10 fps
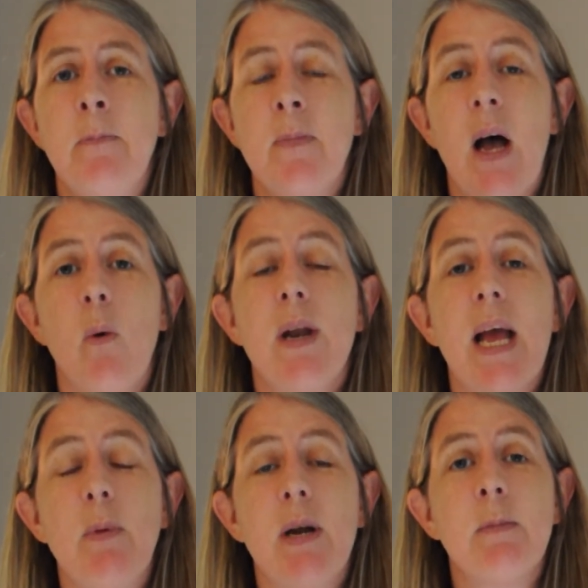Now, when
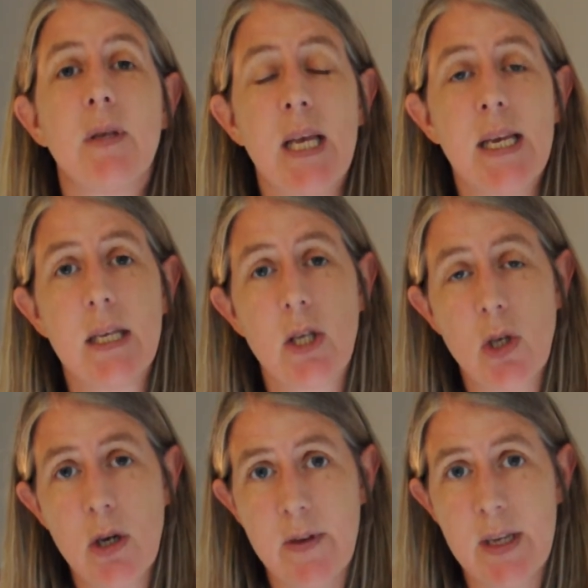Abraham sent his
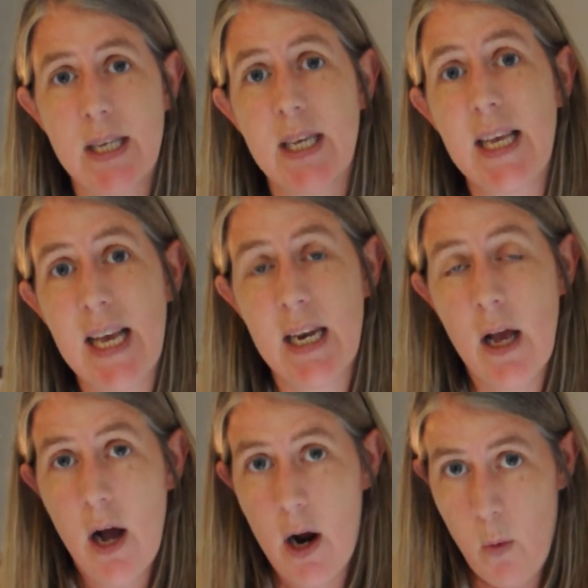servant to
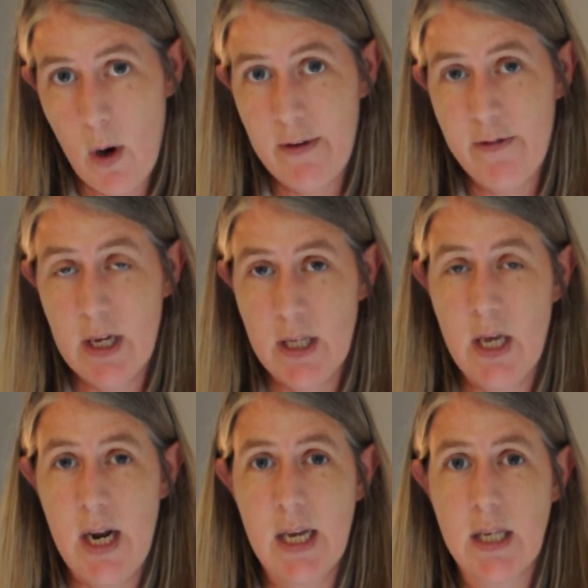get a wife for his
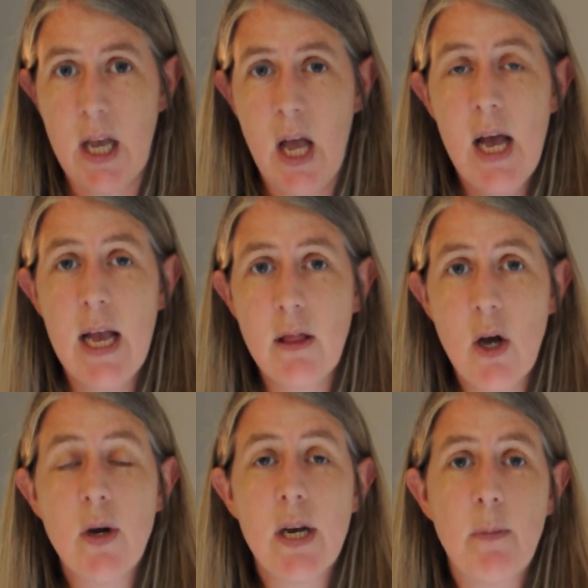son Isaac, he
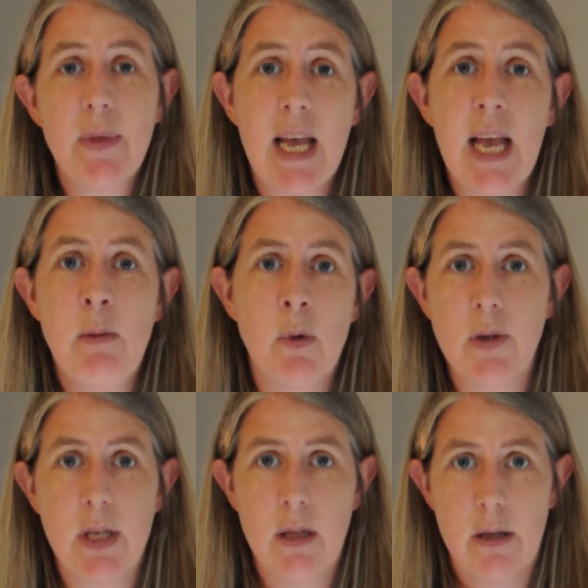loaded up the
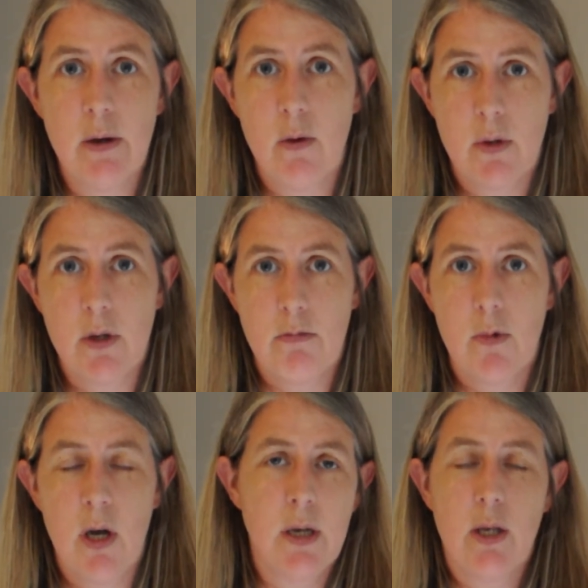camels and the
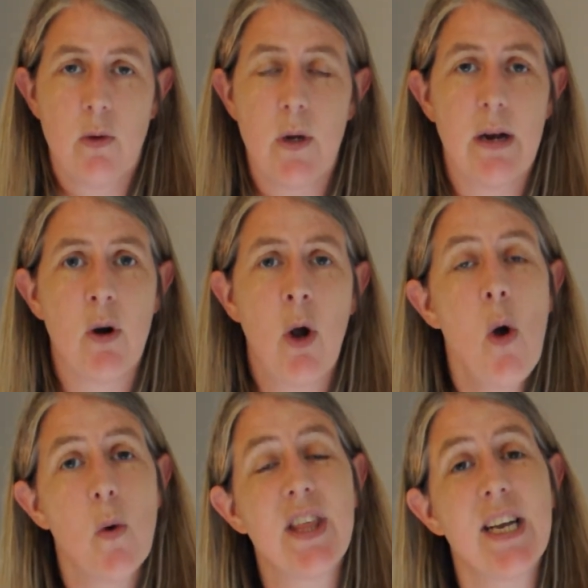donkeys or whatever
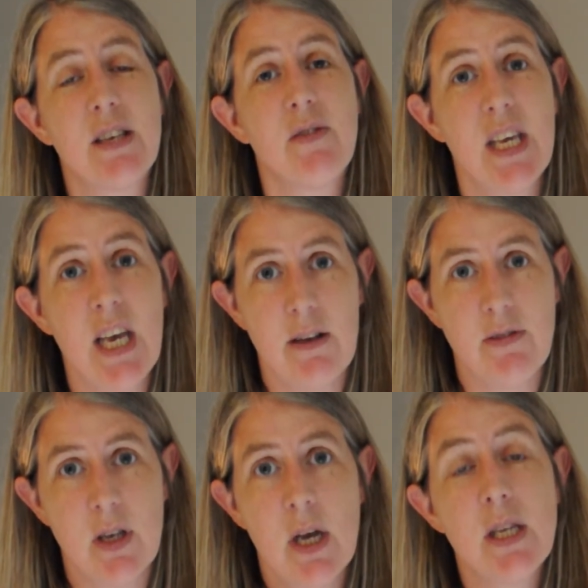with lots of
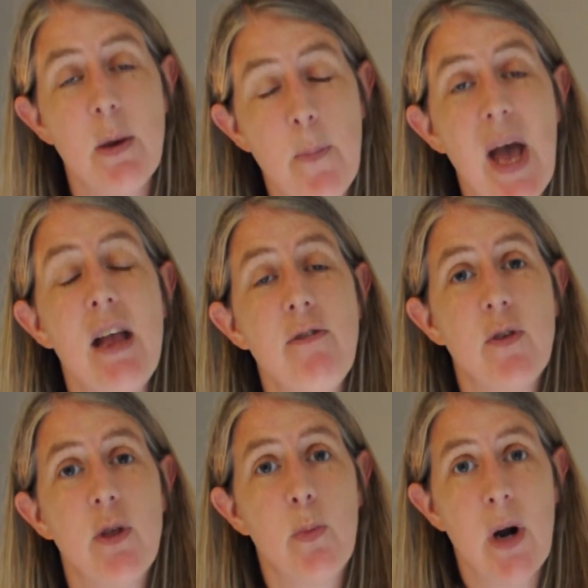gifts to pay for
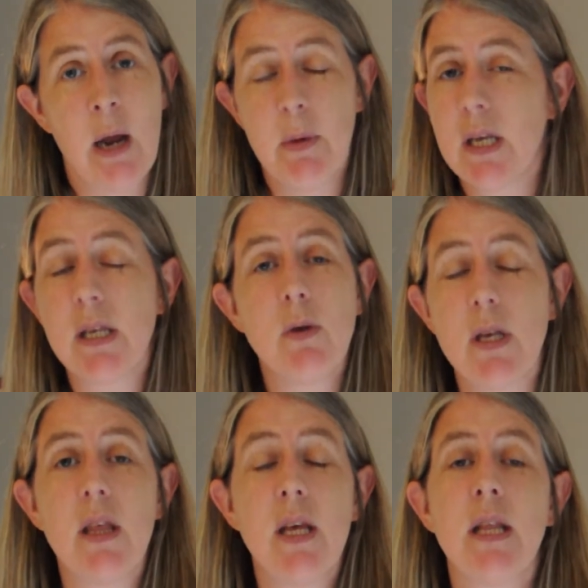the bride, because that was
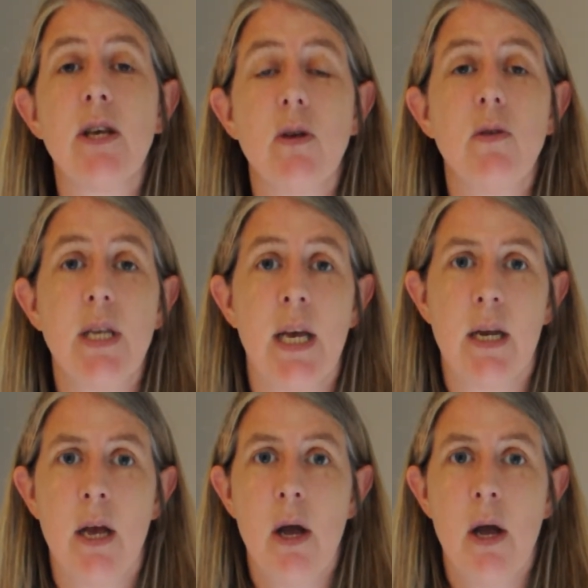a thing that you did.